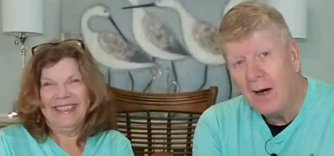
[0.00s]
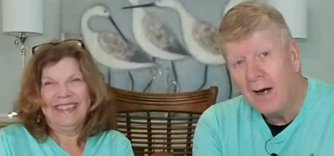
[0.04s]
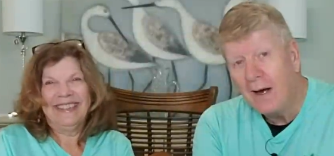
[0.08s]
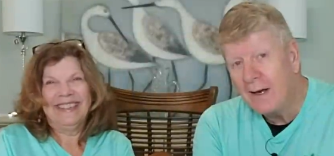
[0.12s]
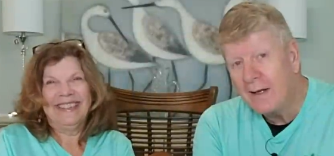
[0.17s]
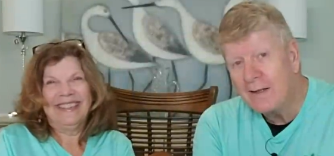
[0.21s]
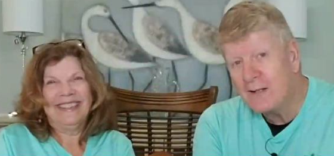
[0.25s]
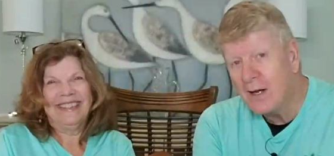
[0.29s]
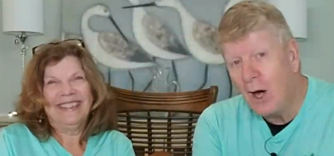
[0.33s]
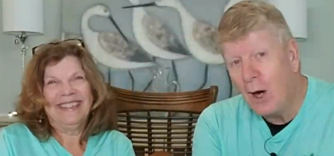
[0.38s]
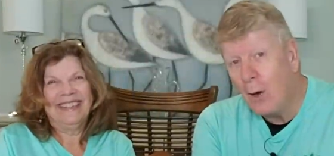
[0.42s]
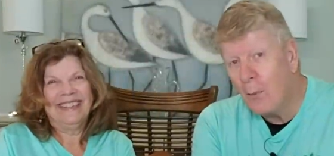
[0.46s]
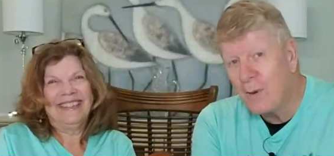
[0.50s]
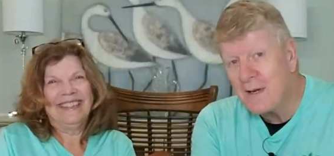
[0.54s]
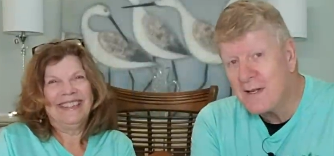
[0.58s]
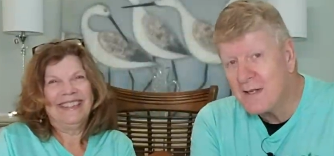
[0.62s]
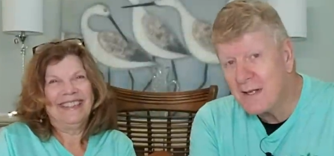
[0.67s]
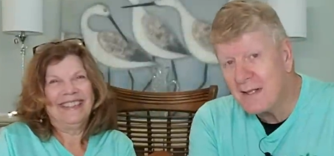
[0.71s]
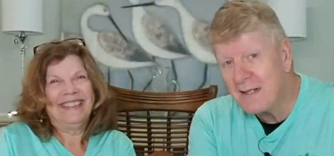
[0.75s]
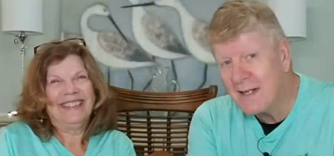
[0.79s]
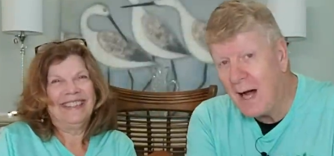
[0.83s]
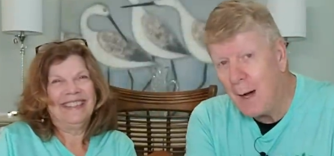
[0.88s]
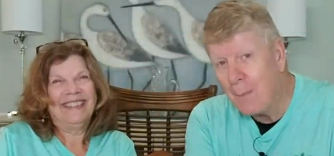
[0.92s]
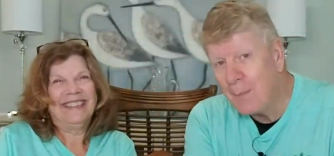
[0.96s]
Speaker 1: It's always
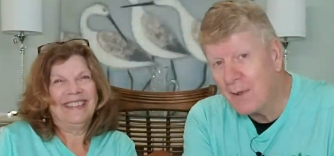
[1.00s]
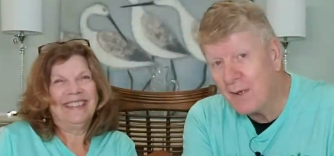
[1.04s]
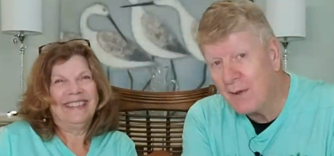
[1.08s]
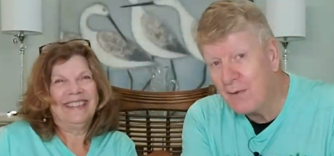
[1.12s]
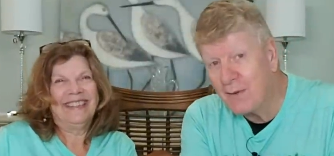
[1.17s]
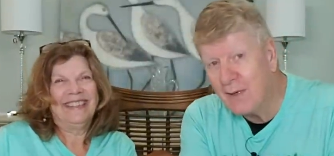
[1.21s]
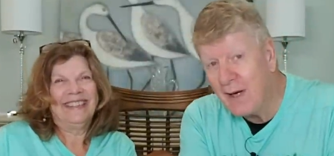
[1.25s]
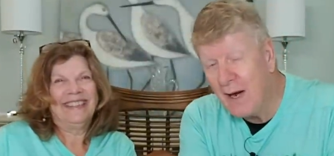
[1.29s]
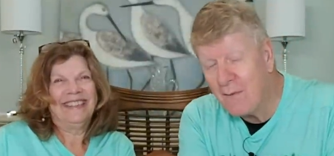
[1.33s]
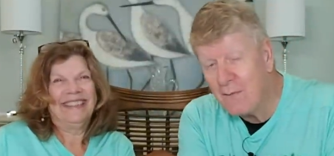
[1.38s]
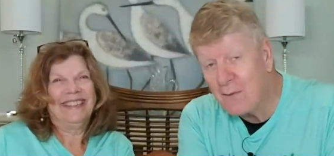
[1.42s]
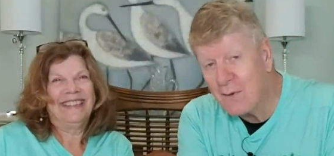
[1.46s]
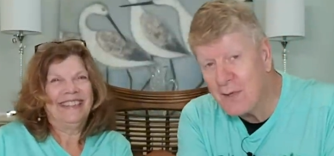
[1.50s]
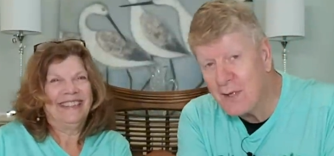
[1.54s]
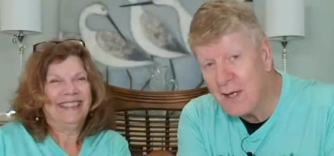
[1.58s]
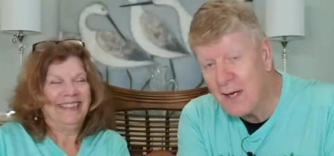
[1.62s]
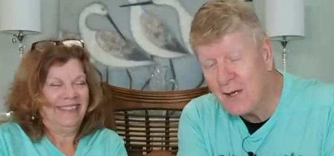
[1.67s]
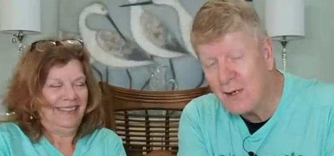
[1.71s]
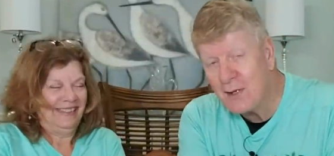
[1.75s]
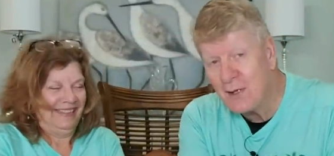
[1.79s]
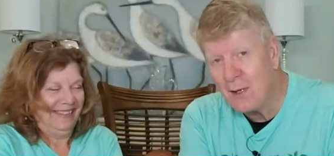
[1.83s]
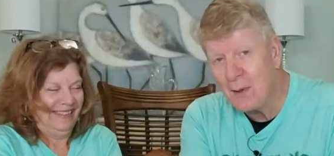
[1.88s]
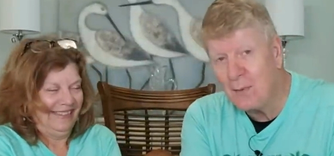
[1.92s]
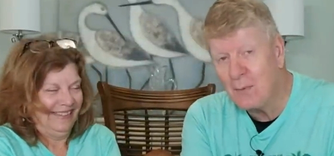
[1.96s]
a topic of
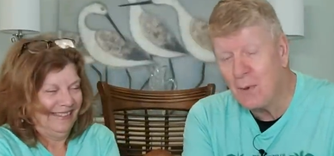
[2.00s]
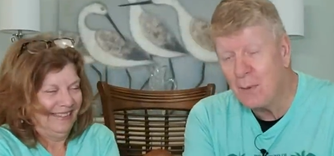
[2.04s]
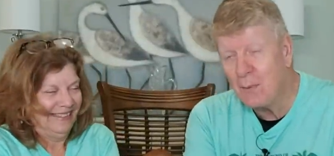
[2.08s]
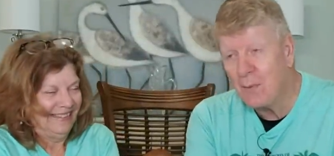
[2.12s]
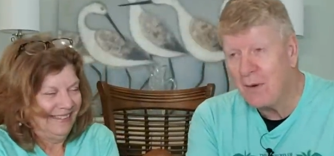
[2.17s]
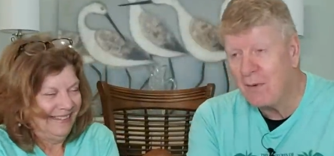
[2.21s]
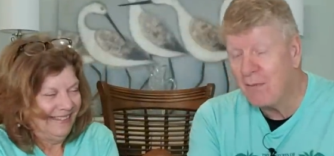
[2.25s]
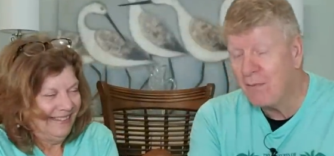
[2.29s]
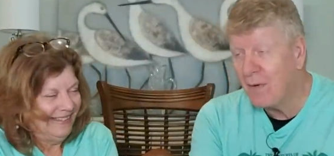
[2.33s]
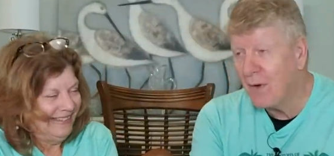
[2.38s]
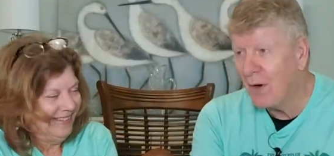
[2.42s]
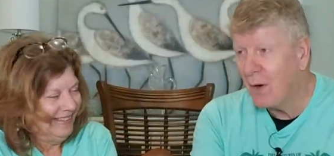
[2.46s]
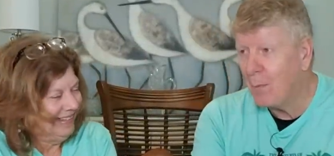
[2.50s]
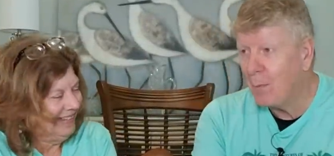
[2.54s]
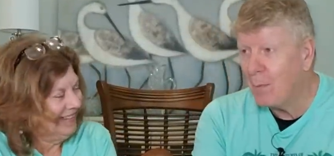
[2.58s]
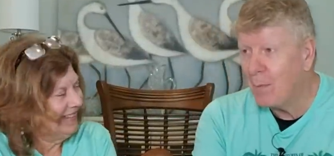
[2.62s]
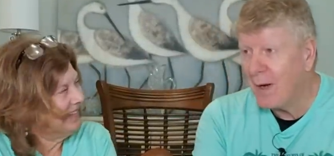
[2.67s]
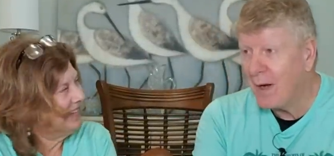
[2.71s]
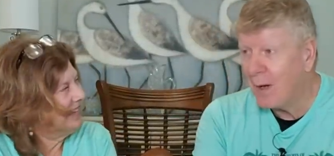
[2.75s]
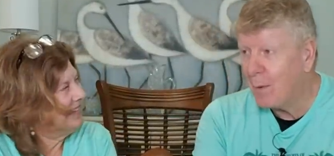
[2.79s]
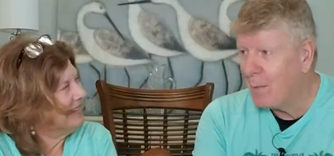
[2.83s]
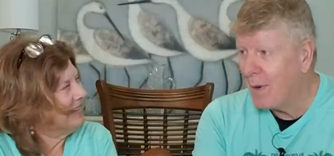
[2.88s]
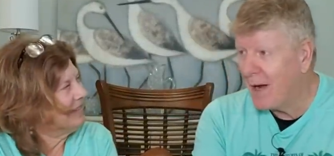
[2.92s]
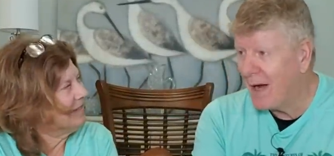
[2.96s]
conversation when we film
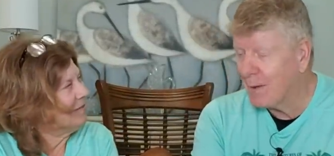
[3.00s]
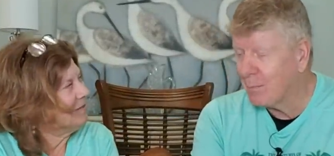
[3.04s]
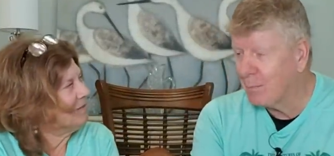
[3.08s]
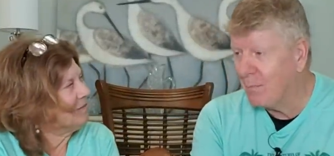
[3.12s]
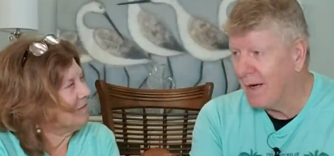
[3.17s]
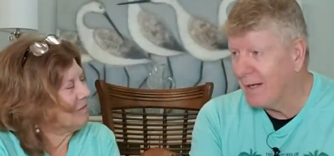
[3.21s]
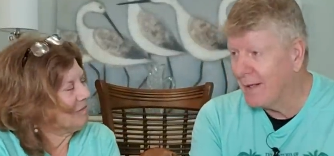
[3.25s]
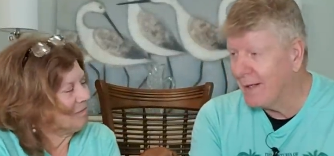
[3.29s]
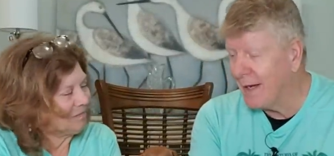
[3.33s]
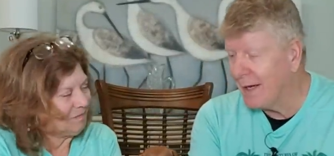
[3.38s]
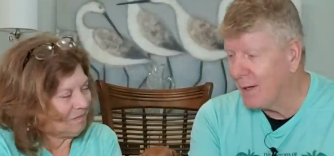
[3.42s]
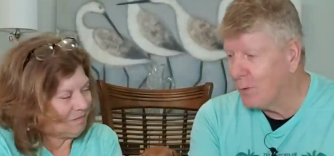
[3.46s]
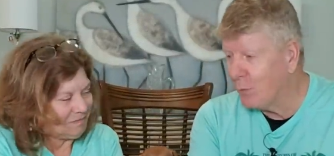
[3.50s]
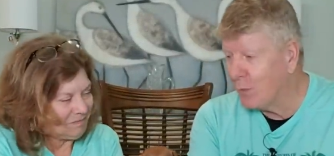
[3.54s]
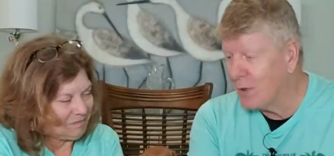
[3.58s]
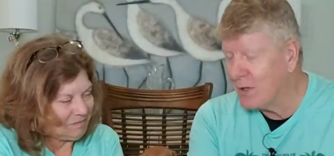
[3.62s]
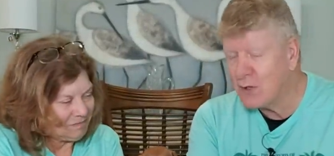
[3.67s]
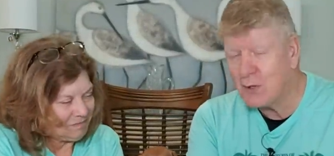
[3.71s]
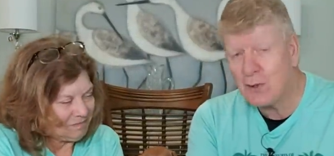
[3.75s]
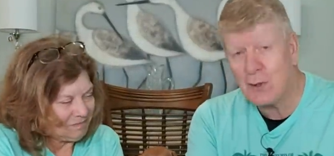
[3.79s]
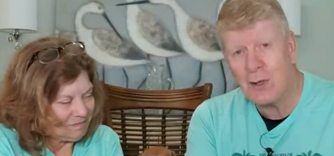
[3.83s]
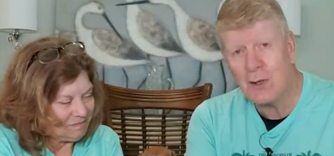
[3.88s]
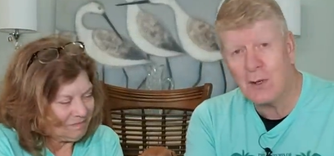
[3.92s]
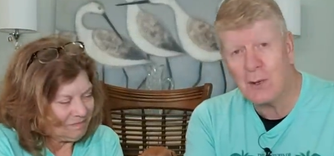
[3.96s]
Mailbag Monday.
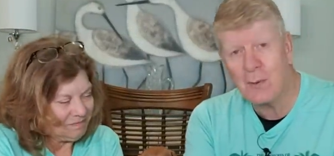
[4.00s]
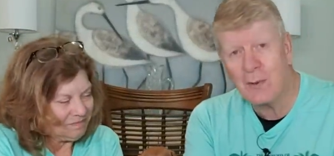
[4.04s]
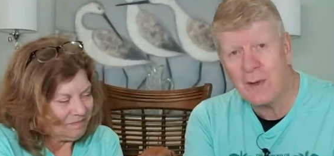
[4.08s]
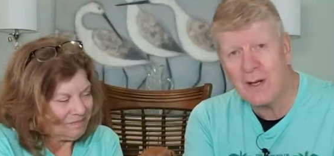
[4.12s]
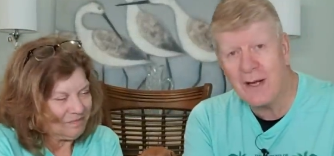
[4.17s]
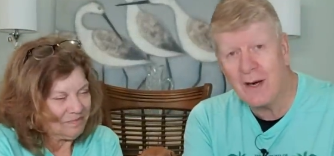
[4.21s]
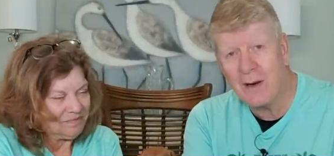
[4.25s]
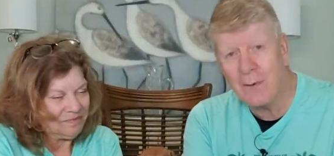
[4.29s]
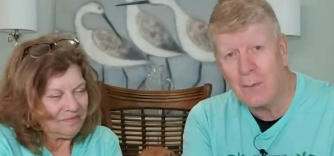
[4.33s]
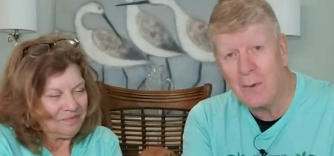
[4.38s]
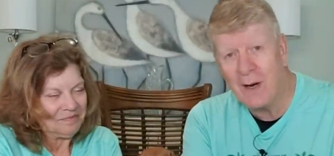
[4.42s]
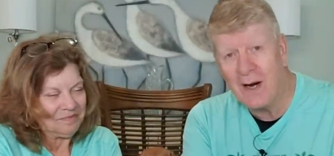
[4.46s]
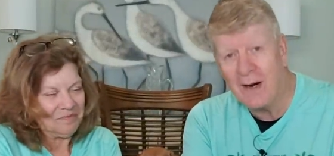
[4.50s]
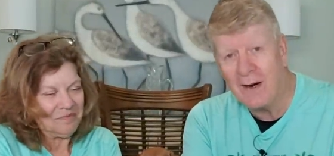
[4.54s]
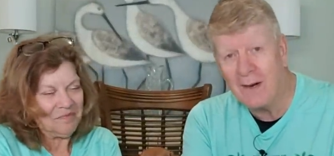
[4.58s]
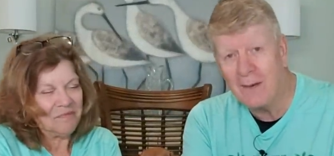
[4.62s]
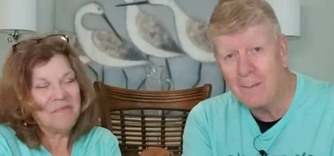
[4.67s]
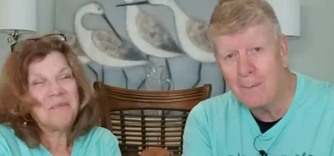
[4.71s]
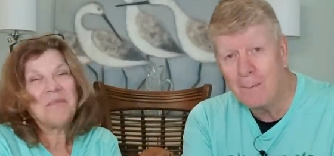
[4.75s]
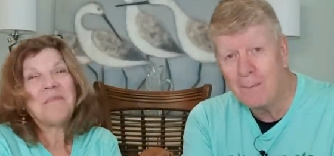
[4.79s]
Which shirt are we going to wear?